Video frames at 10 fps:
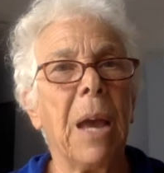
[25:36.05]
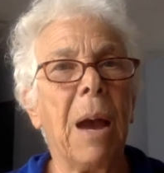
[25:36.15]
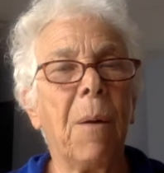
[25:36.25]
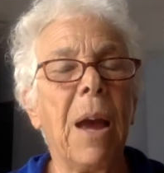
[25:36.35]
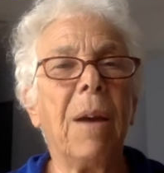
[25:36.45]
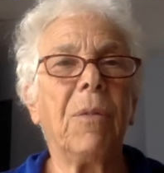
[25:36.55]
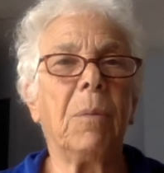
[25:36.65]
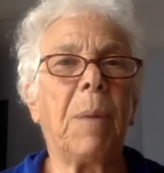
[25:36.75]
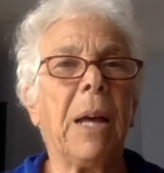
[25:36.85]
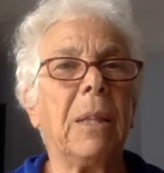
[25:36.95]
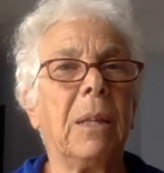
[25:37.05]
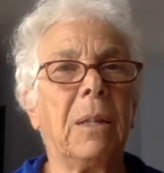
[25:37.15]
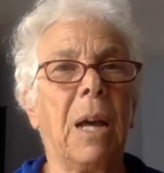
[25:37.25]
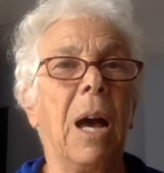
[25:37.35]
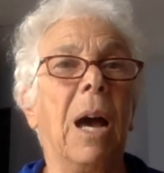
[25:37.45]
However, by the
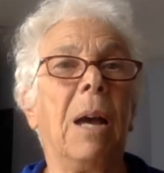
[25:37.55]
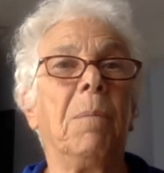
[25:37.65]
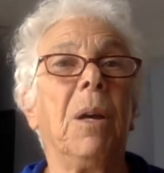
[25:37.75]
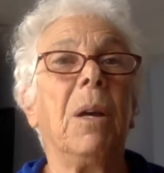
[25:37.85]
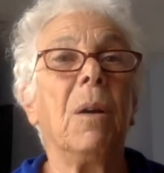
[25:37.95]
time